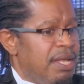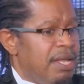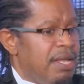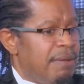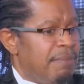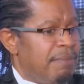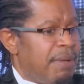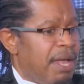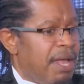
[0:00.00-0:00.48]

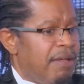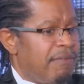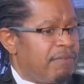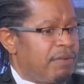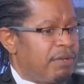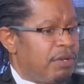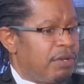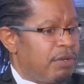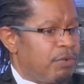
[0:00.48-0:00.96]
I have
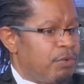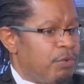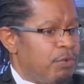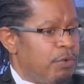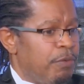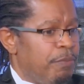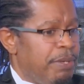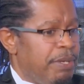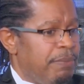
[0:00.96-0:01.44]
a
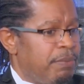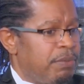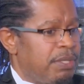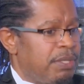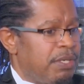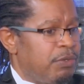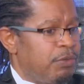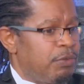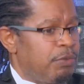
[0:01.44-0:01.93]
crew of people
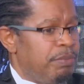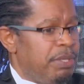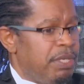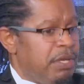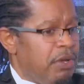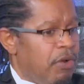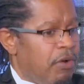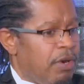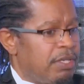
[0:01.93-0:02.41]
that do
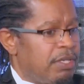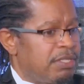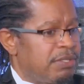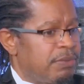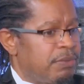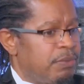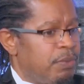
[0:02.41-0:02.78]
media arts.